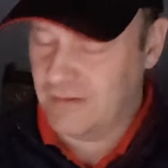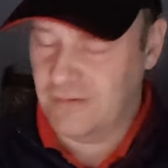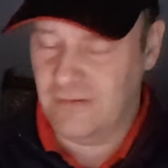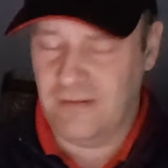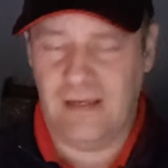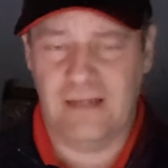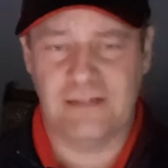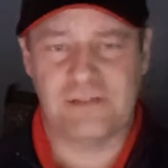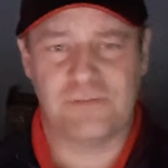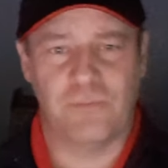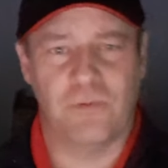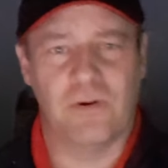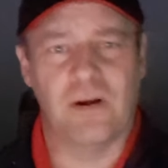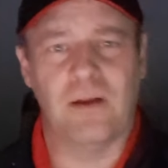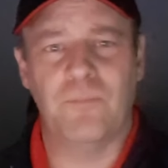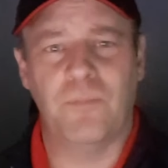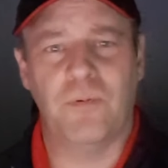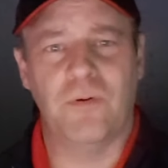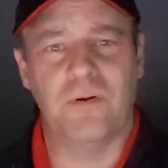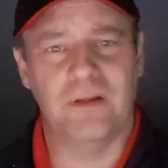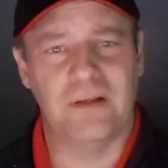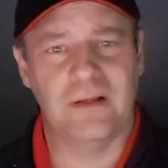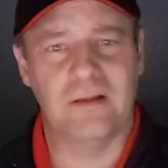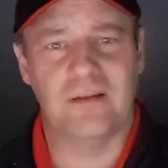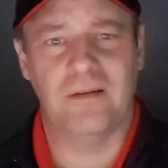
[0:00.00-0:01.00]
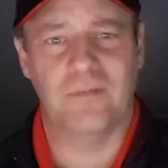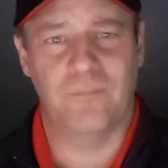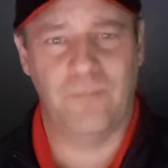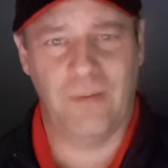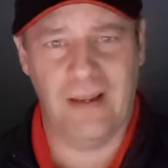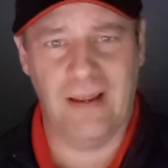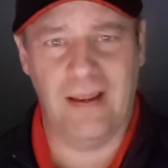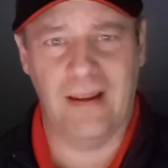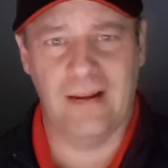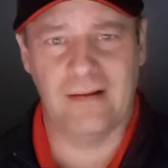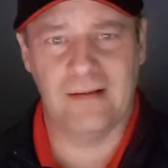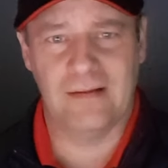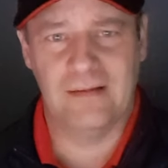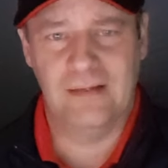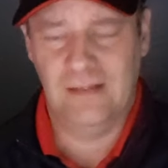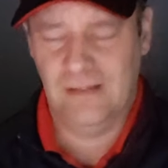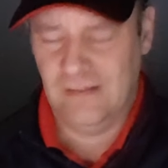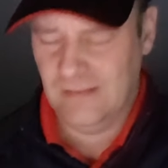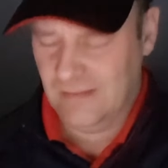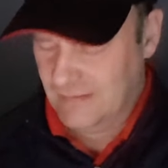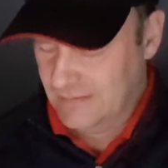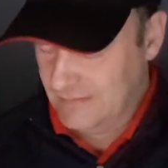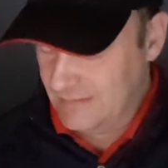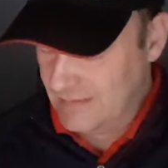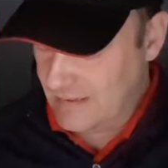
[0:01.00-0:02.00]
and that's what I'm putting in the bag.
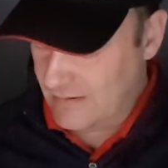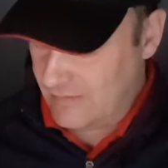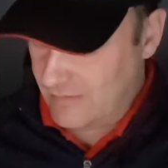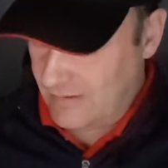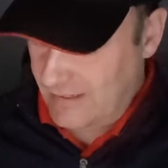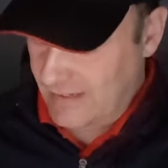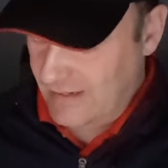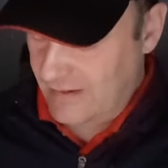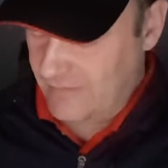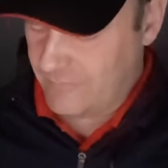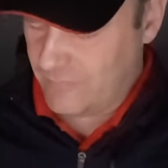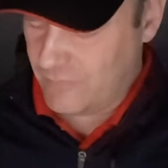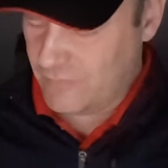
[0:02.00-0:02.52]
Now, I have